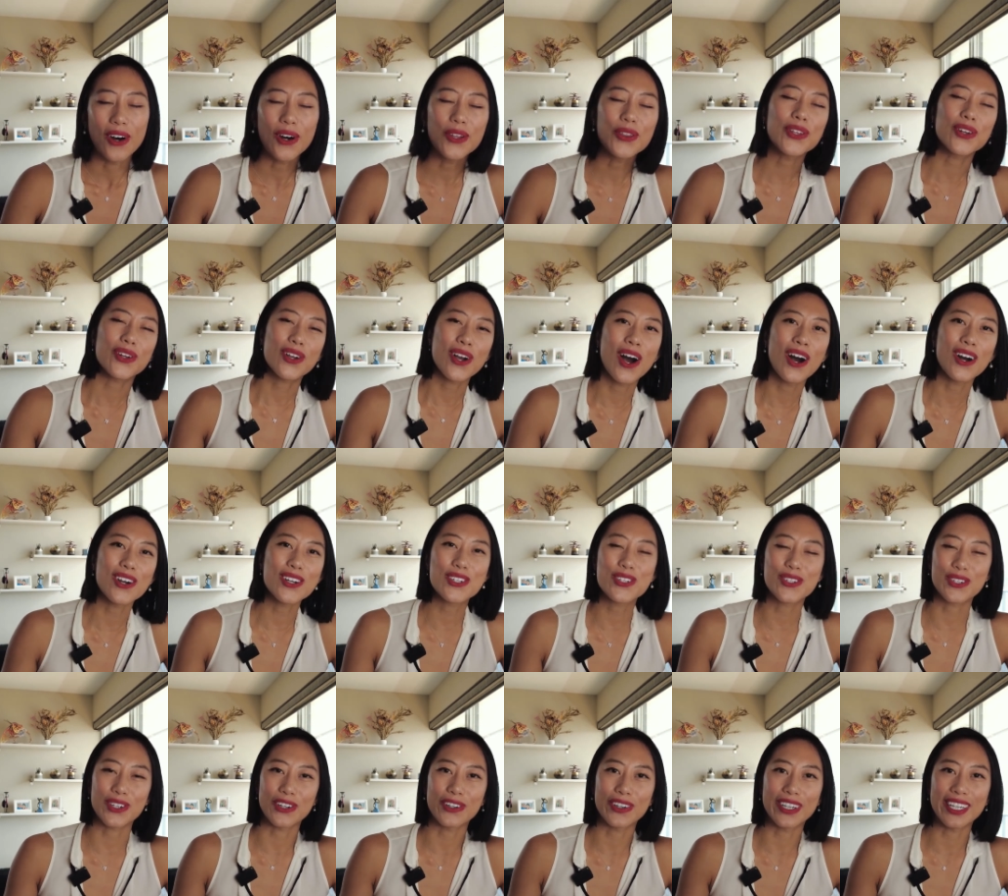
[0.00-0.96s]
On the
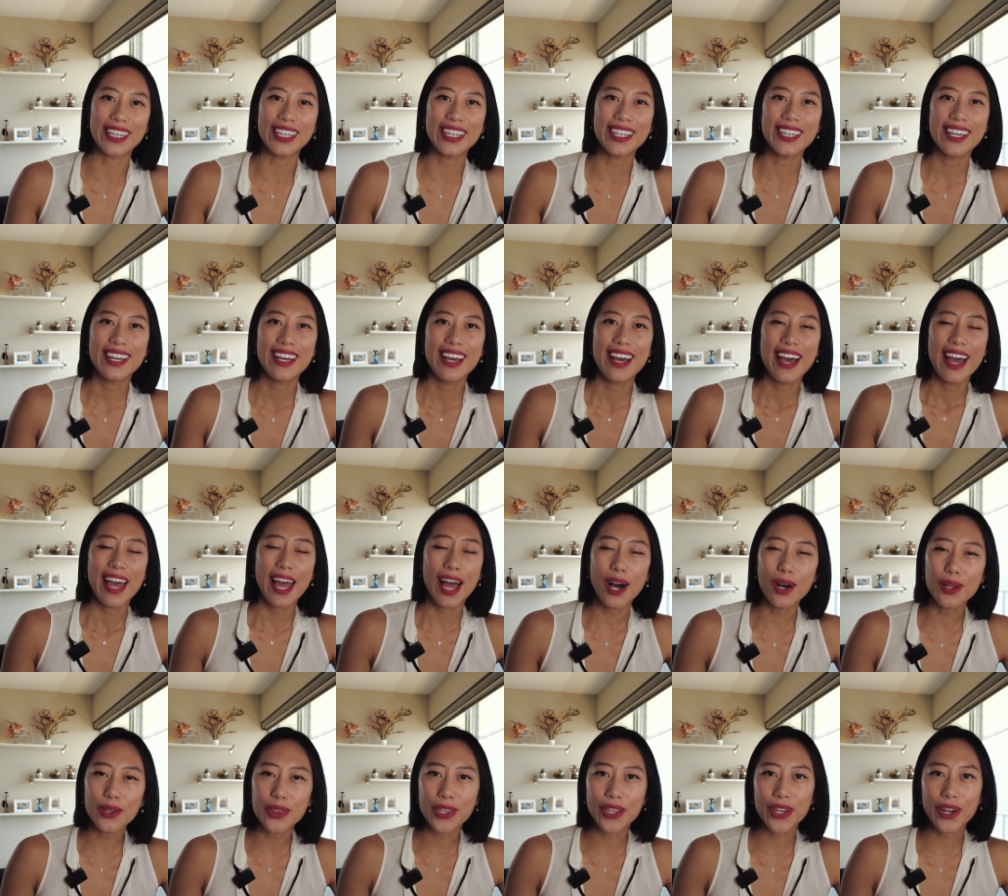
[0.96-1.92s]
contrary,
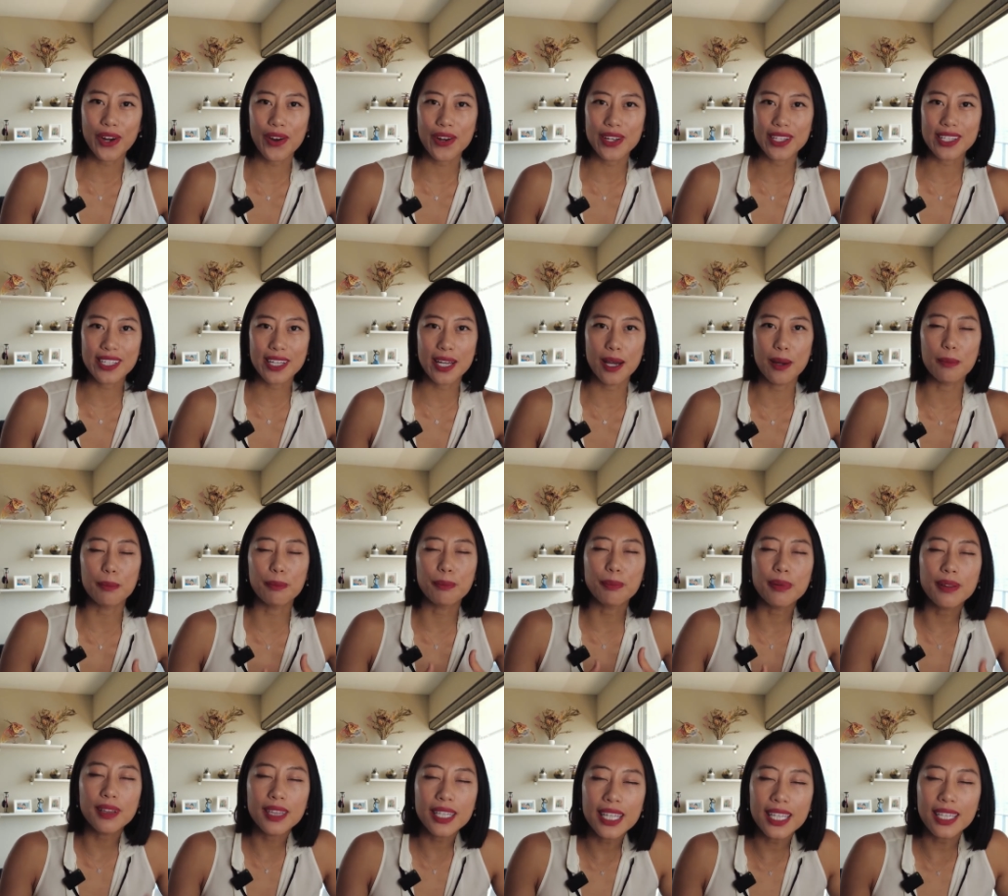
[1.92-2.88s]
healthcare is
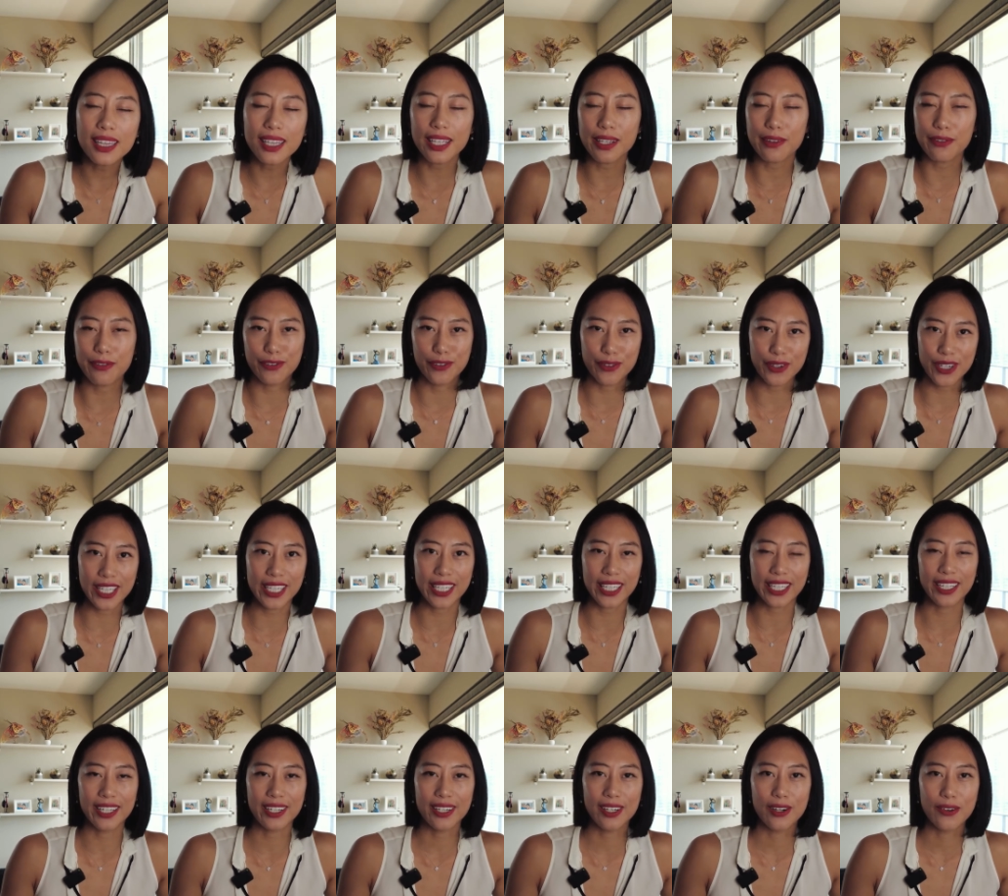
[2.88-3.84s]
completely free
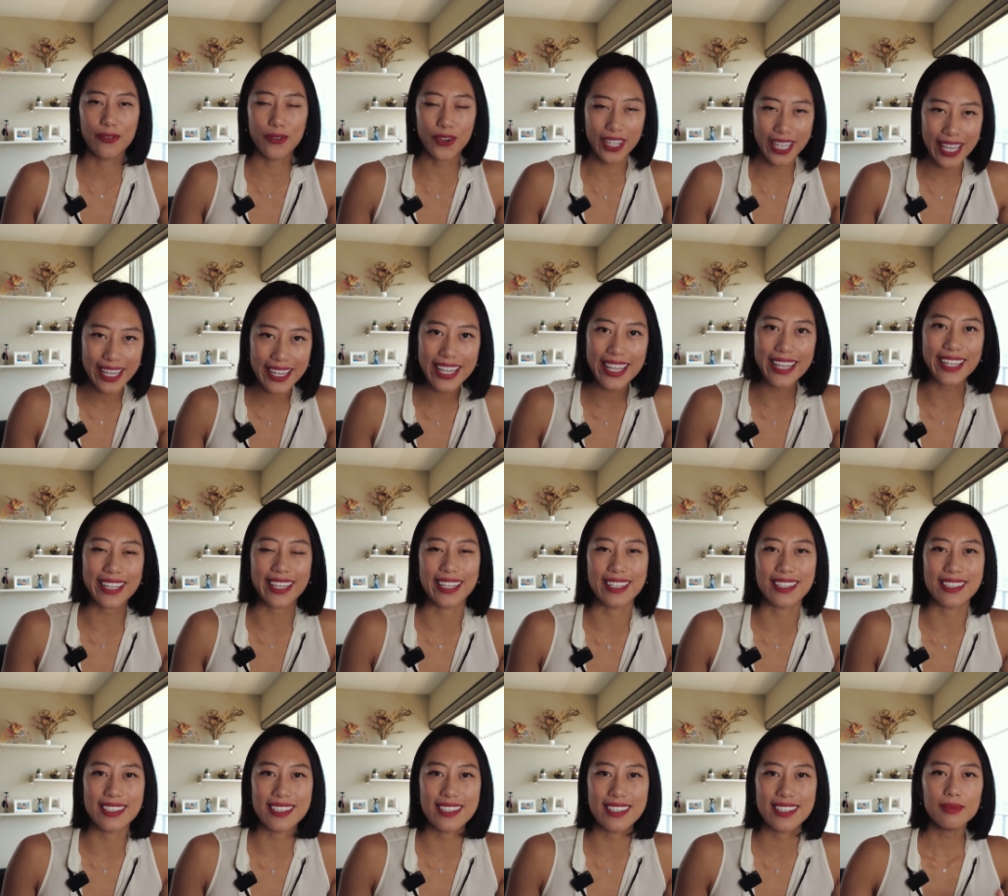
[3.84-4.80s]
for
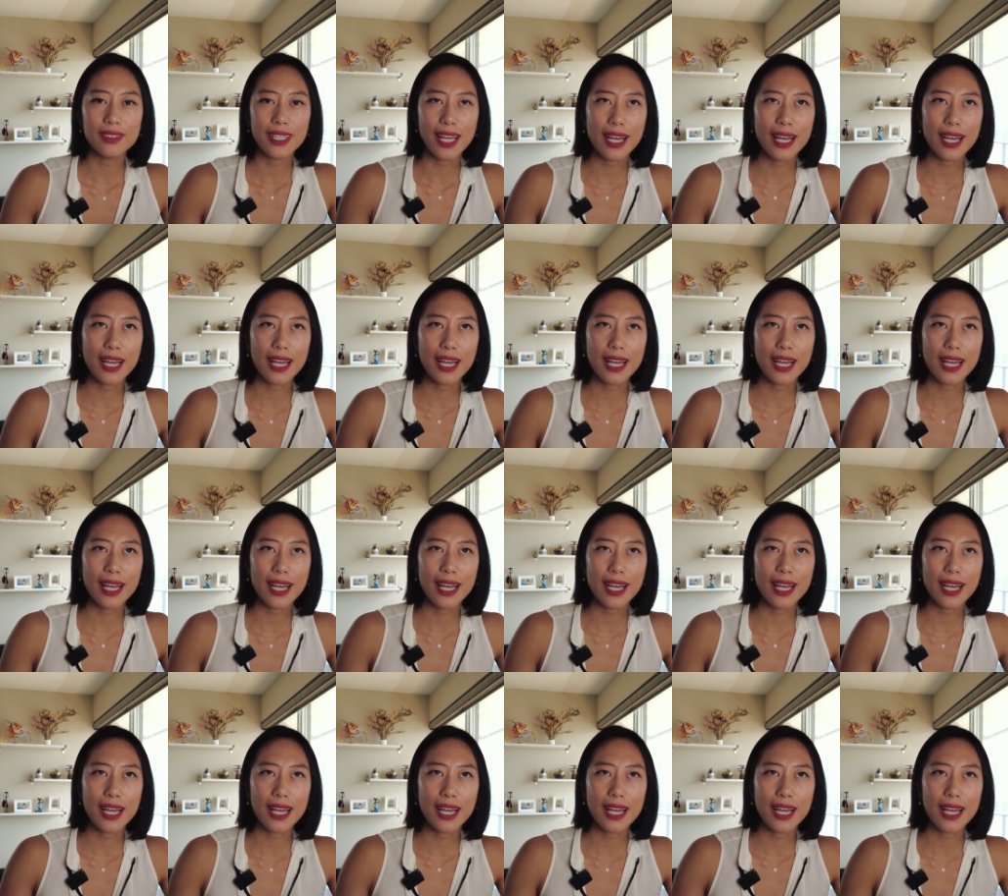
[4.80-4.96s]
Canadians.